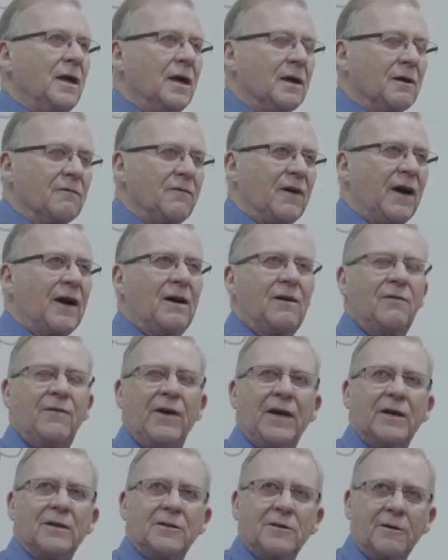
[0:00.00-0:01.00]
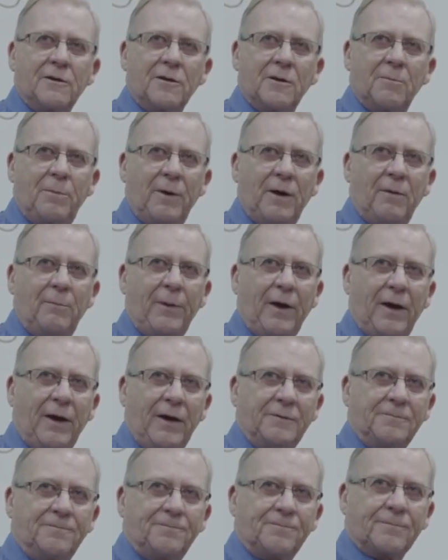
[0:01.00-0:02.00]
air valve and turn the pump
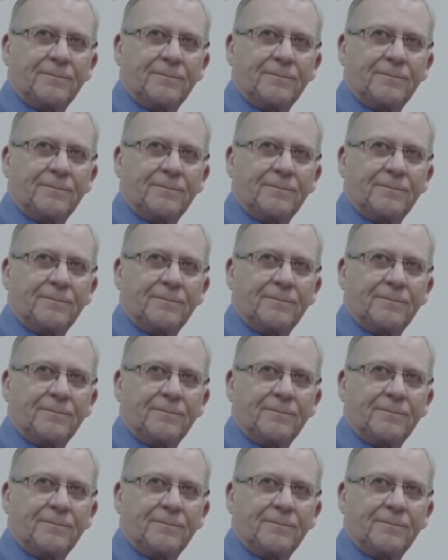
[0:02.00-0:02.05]
on.